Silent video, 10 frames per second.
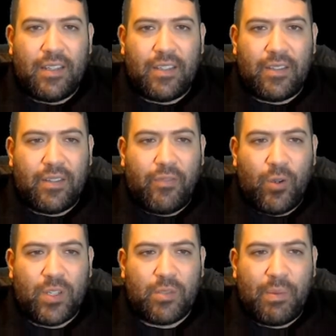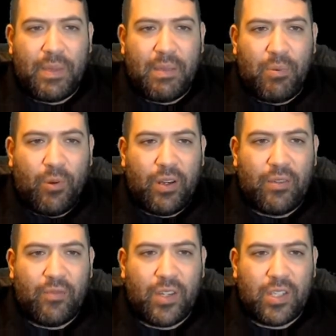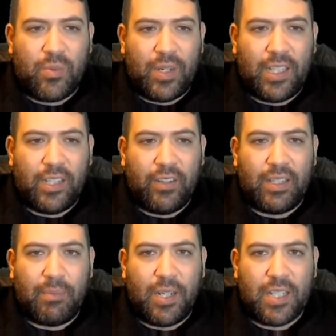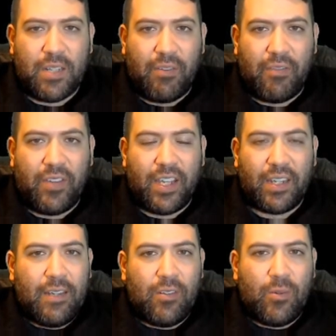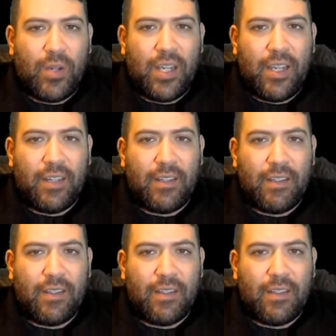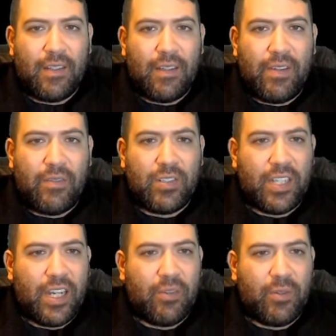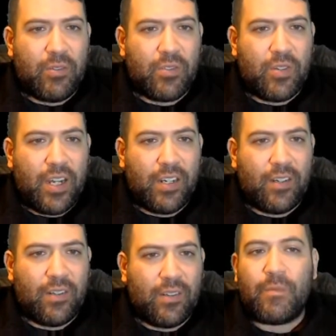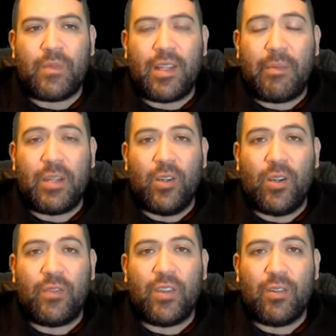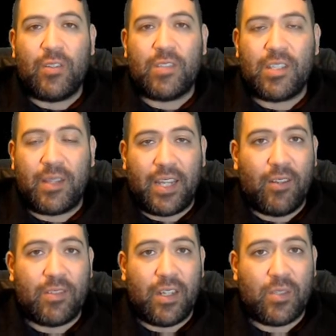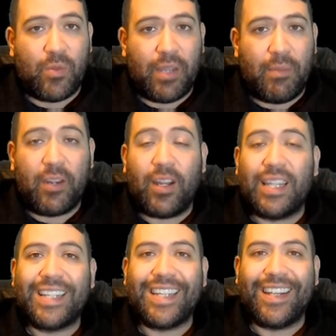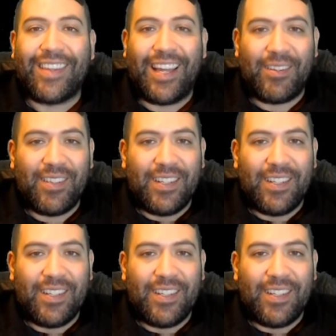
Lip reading: The focus would be important for this one, clearing the positive effect. I don't know why I've never seen anyone use Striker. Let me know if you're using something else and it's working better. I'd like to hear that.